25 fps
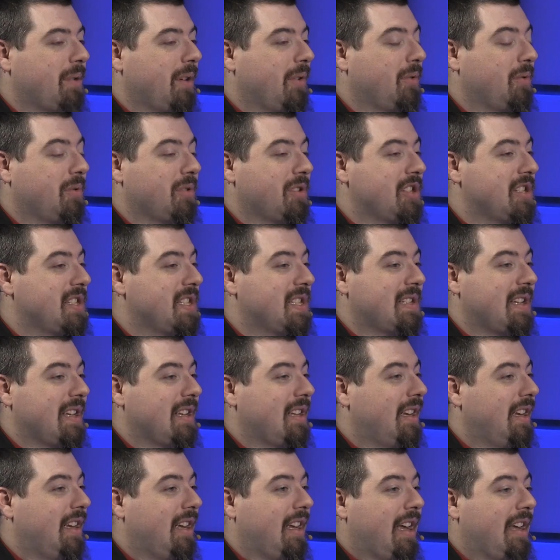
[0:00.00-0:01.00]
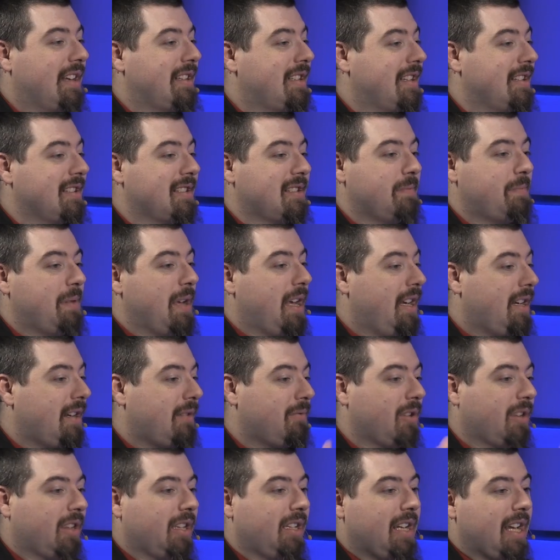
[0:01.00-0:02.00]
But we're just anticipating
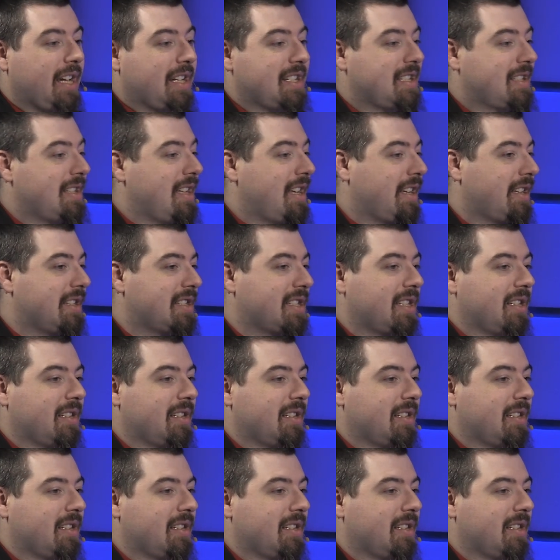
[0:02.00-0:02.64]
what the next thing is